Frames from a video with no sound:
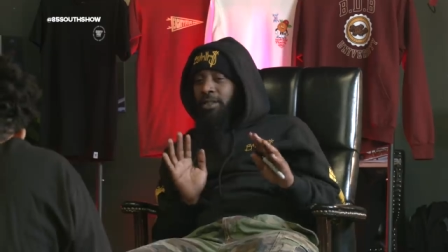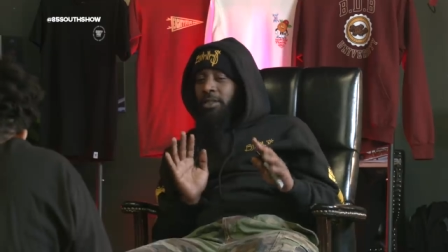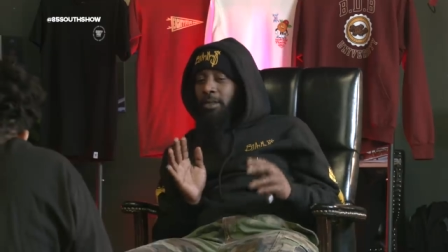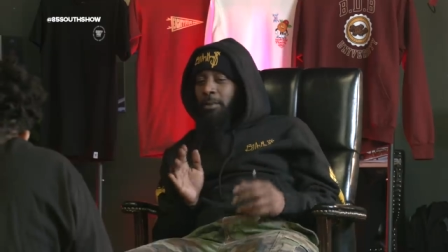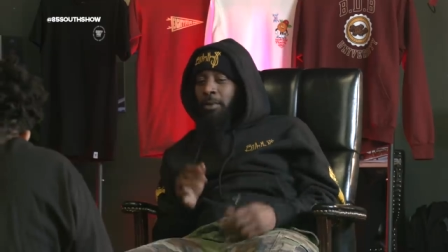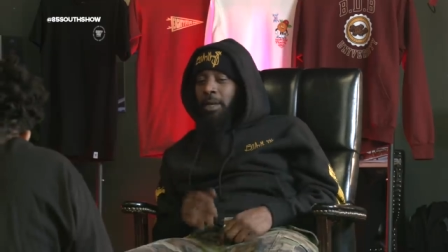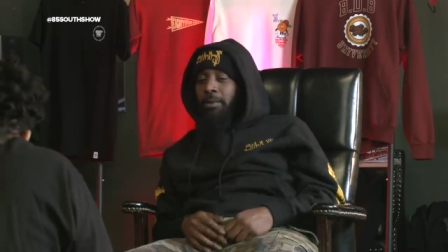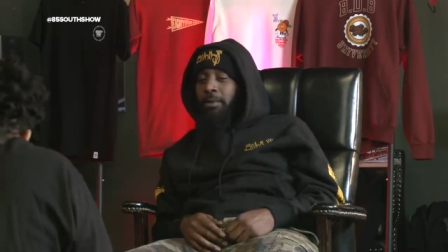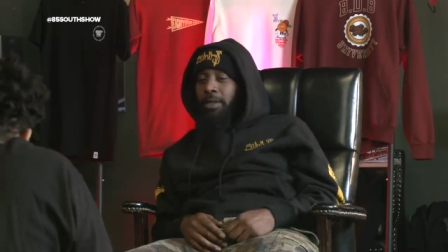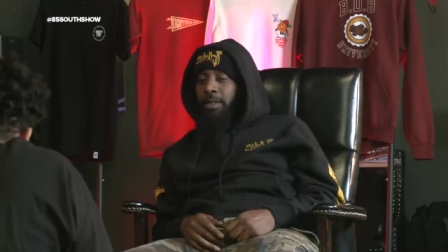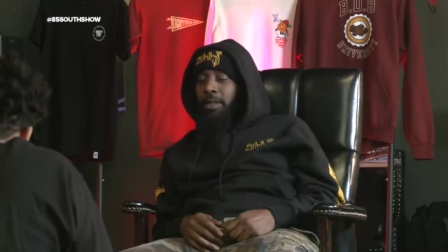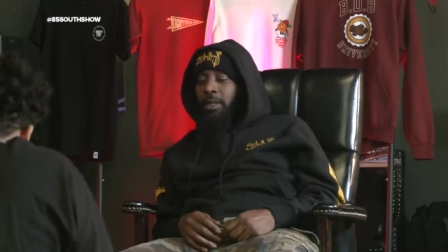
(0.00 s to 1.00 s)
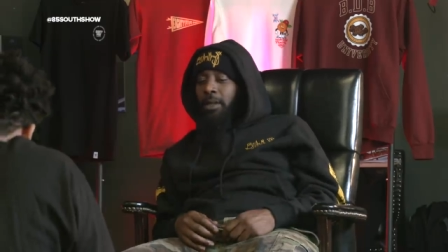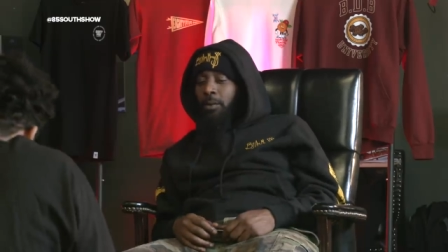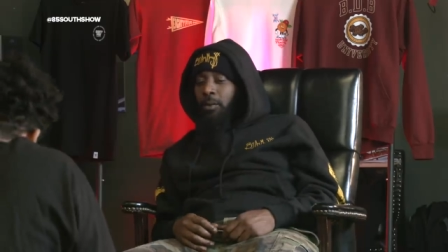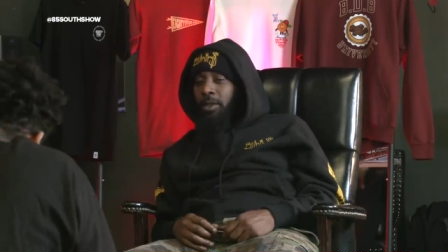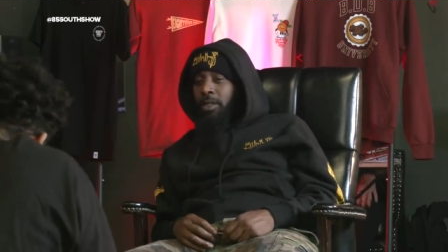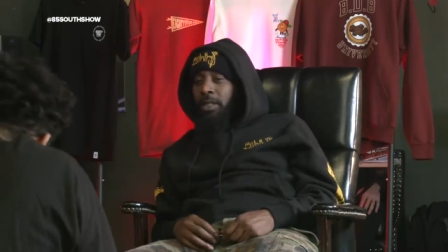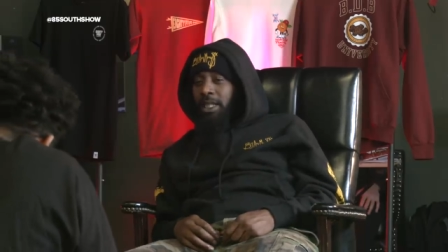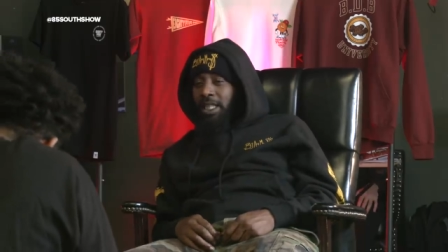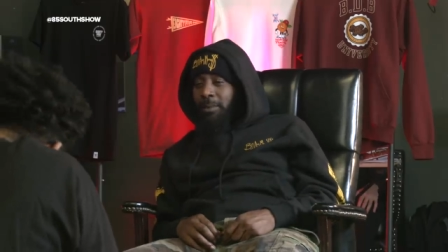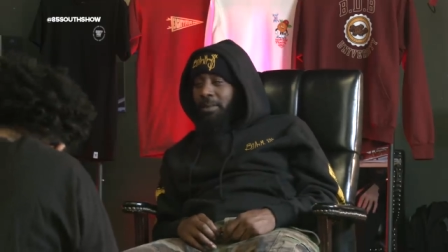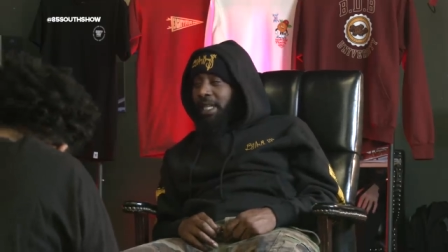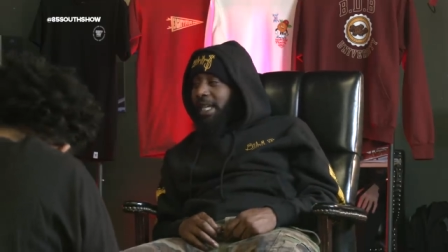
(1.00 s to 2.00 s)
this up properly. With
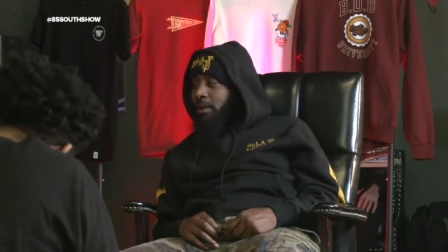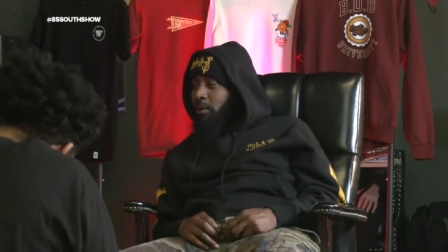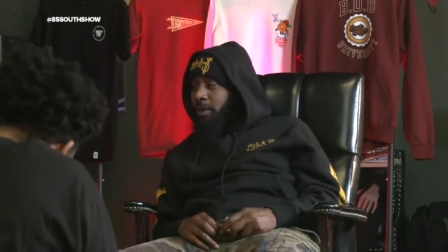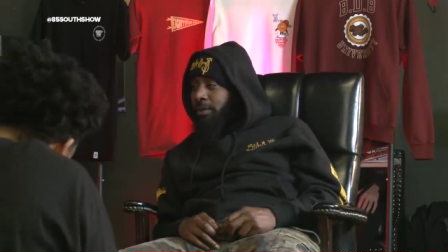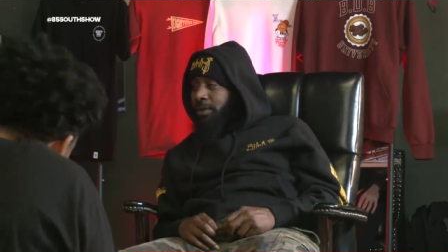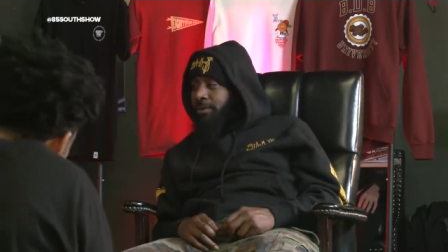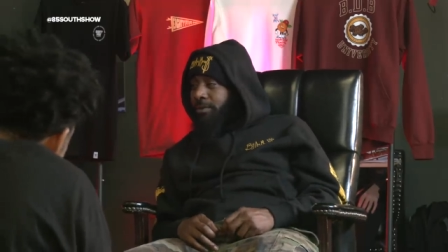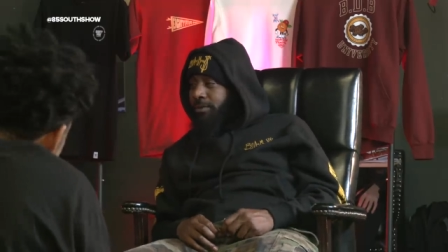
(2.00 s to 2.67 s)
thick black women.